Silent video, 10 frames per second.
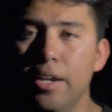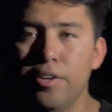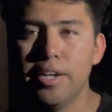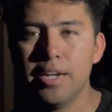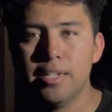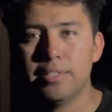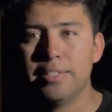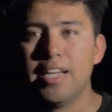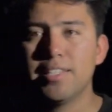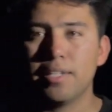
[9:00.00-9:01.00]
you guys,
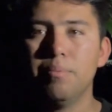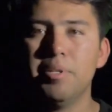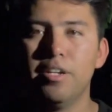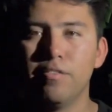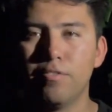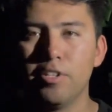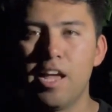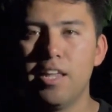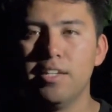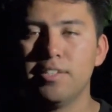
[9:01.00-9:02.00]
that's gonna be it for the
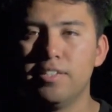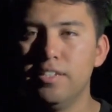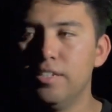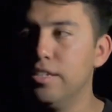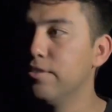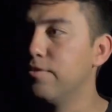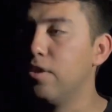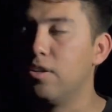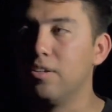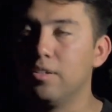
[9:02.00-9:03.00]
LSD diff,
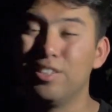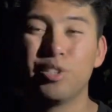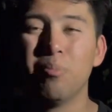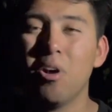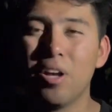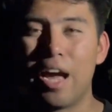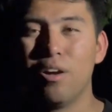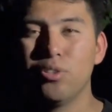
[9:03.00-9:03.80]
or a small how-to.